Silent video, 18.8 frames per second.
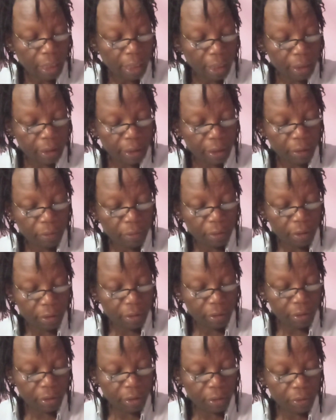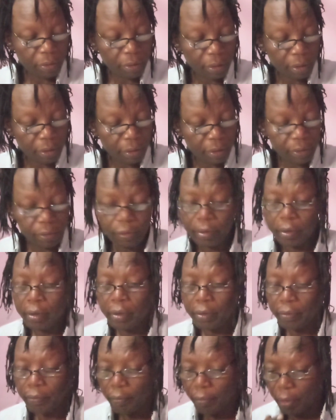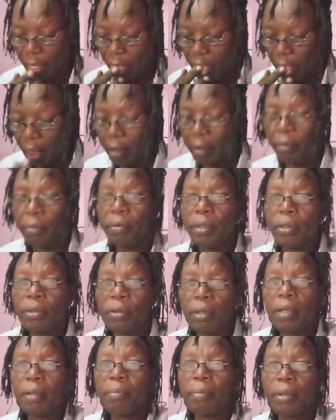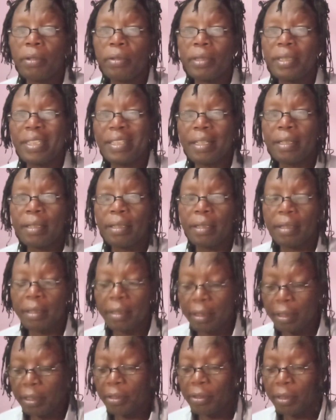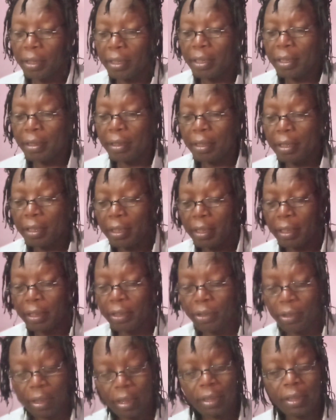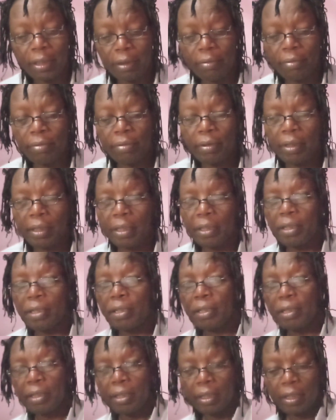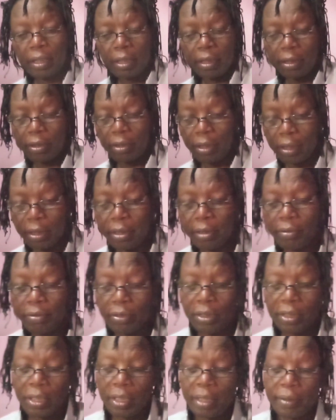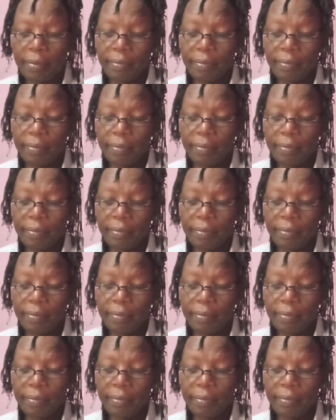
I think we'll continue and we'll talk about the radioactivity.